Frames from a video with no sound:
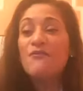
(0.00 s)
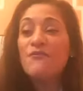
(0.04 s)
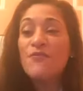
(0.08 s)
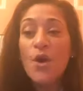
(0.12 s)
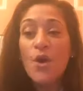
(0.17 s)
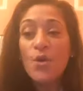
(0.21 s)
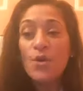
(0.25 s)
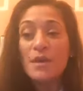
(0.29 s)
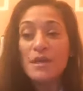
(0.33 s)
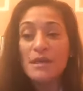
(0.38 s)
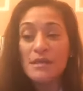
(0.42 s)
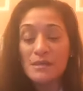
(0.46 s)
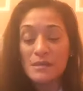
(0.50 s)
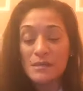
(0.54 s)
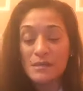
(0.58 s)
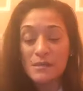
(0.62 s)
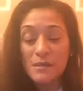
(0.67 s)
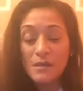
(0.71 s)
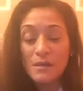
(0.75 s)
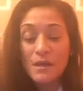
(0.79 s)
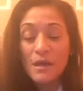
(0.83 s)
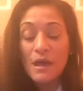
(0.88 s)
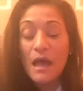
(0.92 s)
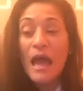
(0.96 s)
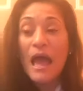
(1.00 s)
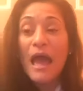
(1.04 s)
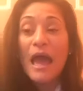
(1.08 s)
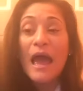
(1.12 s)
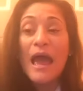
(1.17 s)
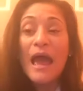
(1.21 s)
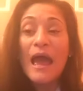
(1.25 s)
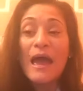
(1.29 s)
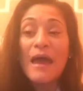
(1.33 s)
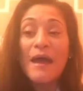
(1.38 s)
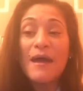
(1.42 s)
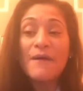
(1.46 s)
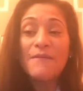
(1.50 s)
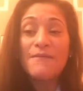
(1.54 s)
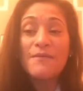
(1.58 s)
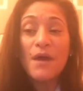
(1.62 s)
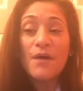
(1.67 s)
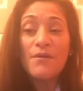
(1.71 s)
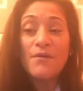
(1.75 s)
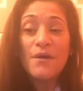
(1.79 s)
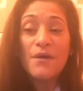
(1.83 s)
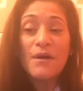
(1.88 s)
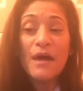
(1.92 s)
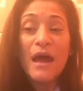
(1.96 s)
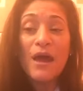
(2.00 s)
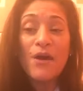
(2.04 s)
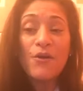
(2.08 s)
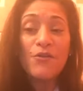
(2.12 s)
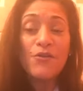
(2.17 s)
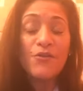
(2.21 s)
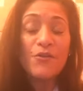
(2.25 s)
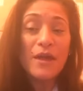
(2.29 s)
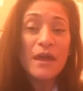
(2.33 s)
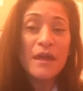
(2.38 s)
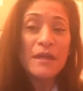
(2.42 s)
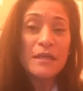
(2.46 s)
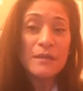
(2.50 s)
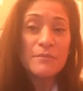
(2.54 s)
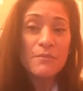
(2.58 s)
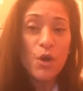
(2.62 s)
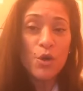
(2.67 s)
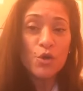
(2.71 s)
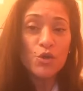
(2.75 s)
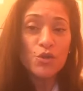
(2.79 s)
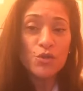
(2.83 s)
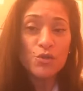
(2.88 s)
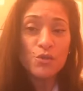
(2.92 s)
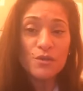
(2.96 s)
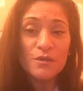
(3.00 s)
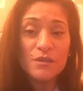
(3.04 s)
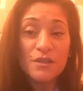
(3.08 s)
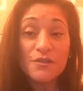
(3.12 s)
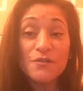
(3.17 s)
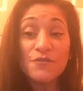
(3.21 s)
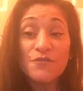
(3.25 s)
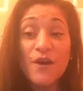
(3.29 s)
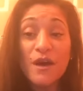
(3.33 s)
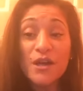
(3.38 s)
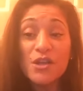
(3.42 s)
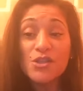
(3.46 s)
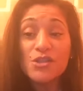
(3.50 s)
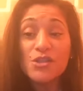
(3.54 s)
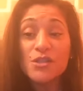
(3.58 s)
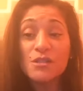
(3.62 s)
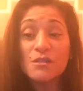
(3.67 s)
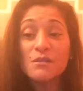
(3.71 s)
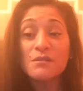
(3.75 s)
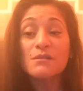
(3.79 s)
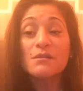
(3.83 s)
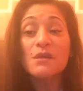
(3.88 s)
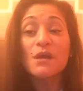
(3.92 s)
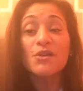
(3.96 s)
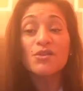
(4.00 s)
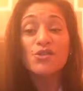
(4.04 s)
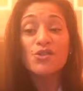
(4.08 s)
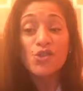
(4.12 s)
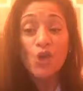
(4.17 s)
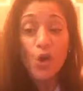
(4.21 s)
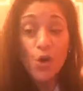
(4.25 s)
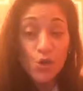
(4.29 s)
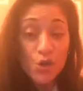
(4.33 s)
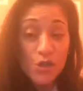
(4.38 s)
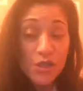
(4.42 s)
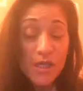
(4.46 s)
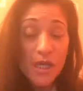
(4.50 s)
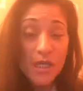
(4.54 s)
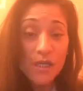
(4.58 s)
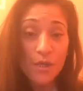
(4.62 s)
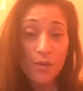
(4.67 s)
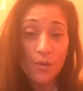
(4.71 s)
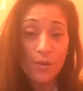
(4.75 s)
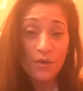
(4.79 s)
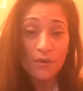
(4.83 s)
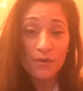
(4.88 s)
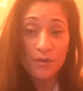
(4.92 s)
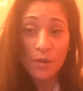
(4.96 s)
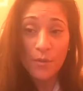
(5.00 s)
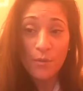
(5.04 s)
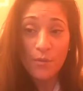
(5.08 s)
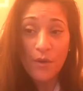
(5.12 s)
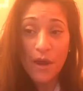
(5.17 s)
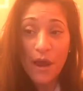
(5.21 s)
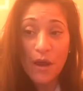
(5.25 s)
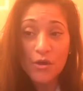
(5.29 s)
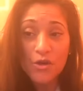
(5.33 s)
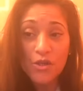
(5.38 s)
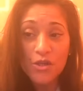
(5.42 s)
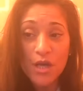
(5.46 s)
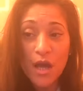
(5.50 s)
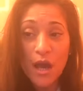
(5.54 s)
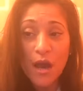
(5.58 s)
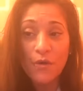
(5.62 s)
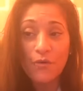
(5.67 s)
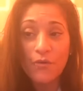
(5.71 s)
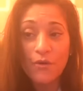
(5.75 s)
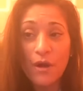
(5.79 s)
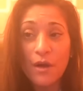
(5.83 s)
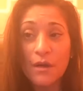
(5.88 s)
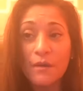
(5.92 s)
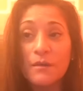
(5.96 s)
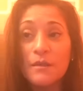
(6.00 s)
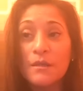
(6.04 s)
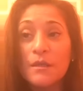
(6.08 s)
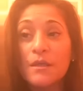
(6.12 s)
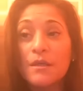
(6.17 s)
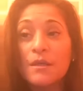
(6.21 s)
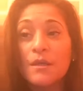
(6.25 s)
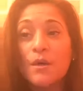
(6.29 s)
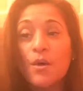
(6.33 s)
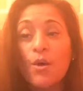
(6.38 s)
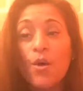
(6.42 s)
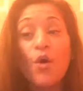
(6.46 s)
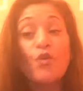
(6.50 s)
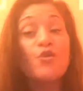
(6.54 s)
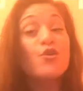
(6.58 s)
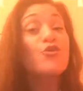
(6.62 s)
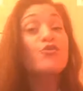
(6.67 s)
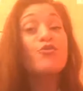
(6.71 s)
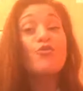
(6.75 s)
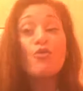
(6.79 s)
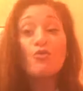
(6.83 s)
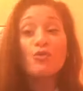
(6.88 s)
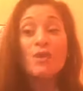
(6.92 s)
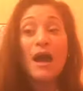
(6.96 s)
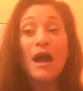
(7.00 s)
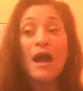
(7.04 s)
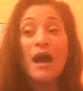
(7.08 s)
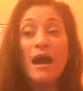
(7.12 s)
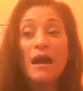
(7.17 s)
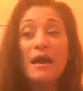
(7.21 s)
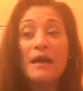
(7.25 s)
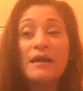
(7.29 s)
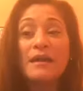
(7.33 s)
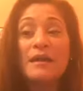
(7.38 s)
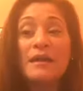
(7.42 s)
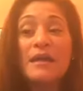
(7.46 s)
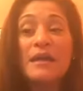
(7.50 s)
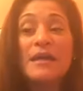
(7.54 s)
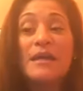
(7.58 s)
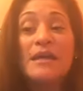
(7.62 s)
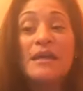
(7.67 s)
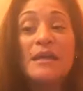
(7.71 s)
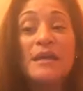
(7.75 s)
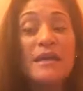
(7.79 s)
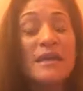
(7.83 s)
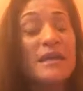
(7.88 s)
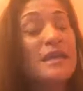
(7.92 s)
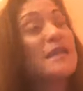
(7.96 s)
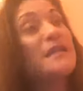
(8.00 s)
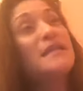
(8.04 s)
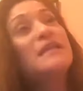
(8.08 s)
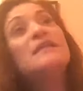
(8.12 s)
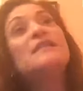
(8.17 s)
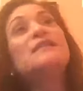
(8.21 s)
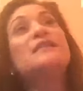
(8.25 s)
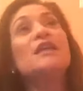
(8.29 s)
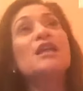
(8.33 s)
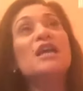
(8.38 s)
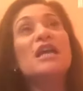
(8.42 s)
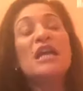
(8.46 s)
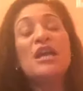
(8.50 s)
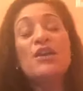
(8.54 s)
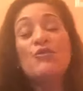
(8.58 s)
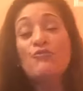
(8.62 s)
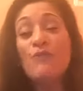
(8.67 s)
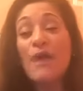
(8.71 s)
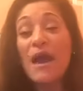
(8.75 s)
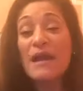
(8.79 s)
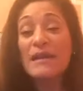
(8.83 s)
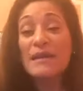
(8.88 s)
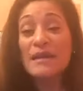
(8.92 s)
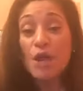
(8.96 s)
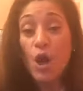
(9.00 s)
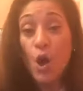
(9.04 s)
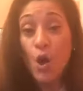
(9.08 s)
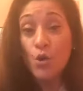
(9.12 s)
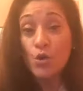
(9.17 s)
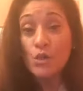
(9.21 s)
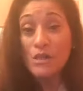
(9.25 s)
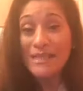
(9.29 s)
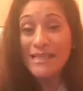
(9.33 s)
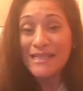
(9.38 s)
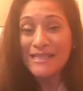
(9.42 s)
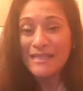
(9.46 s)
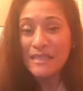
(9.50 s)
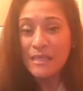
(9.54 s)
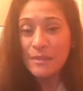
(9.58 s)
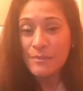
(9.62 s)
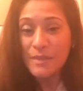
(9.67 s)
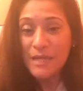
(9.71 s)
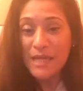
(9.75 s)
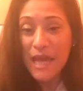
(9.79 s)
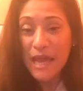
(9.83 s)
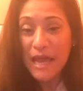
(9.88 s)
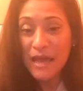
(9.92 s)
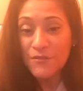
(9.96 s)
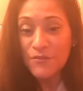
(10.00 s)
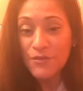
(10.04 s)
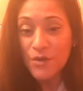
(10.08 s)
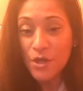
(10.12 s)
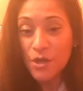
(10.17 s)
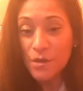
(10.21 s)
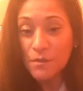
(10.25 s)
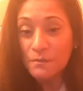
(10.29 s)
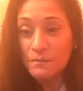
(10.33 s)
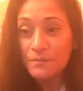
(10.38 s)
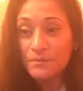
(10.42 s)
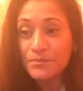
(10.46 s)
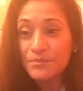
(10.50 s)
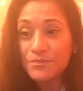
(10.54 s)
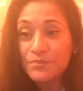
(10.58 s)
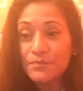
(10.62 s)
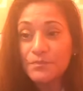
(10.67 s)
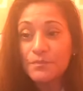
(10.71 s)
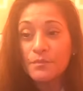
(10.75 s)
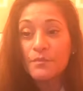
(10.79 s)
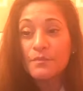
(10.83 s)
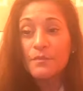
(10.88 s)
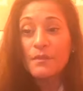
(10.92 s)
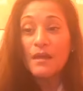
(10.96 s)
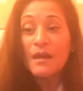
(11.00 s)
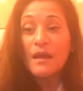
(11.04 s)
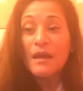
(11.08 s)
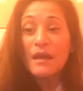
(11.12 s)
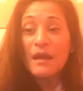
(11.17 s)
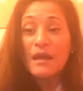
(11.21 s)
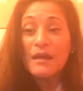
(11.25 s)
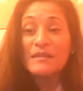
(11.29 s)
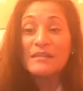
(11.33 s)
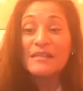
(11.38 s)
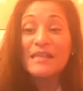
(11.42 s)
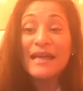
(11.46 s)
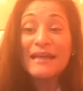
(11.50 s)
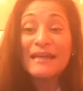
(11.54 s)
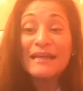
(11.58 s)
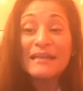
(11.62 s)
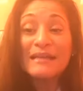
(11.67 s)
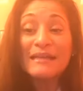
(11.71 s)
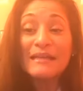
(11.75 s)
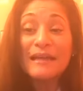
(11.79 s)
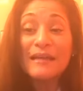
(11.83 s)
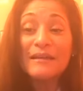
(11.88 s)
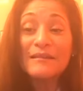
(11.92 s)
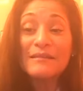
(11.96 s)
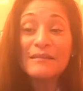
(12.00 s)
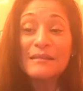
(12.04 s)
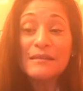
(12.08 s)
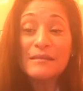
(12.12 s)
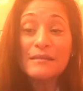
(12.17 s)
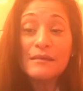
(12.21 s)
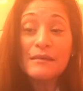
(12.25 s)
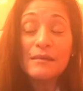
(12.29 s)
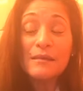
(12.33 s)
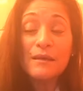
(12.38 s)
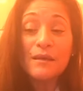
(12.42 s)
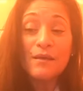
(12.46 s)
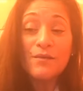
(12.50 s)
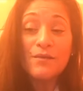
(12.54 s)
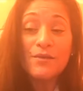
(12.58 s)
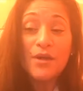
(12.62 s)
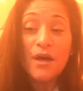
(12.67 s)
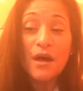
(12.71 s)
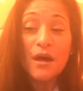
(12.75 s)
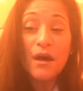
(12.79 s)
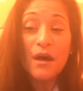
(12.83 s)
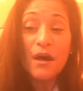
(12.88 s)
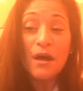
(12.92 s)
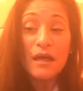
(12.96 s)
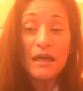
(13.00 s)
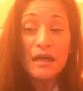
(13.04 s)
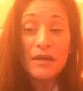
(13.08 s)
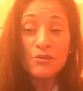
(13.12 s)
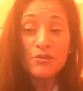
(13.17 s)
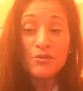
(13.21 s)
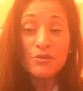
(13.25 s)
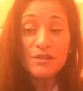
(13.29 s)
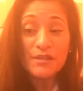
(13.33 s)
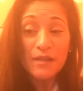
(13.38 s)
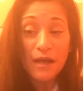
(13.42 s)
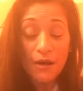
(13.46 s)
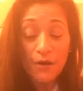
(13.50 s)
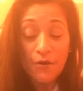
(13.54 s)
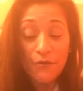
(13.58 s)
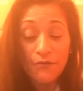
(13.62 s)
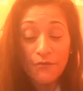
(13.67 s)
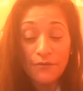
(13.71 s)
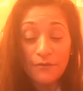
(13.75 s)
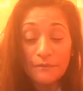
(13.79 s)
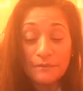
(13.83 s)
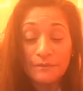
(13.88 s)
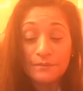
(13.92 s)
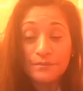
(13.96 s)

focus, and health and emotional dysfunctions associated with the brow chakra or the third eye is erratic OCD behavior second guessing the inner self,